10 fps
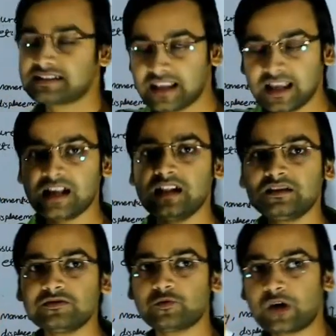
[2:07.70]

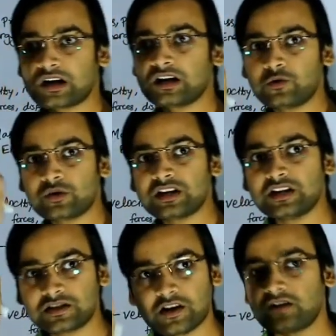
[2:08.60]
single one and
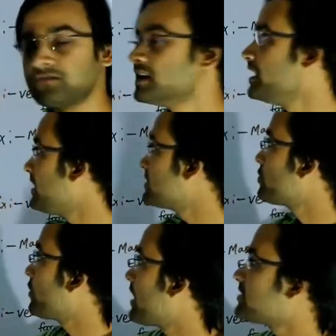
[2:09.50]
only term is
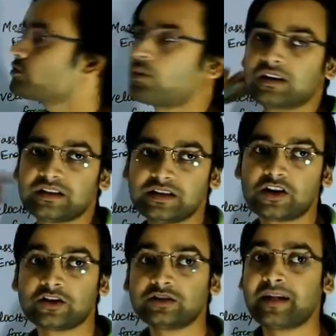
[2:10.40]
known as the
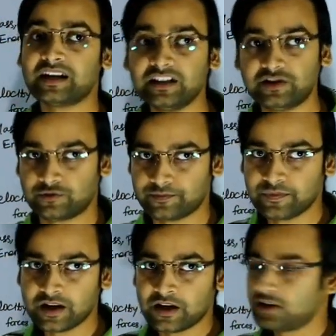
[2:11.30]
quantity or the magnitude.
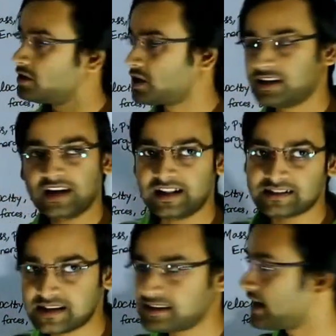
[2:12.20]
Nothing
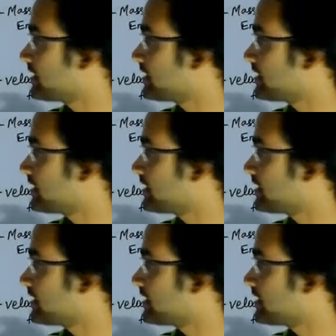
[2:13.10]
else than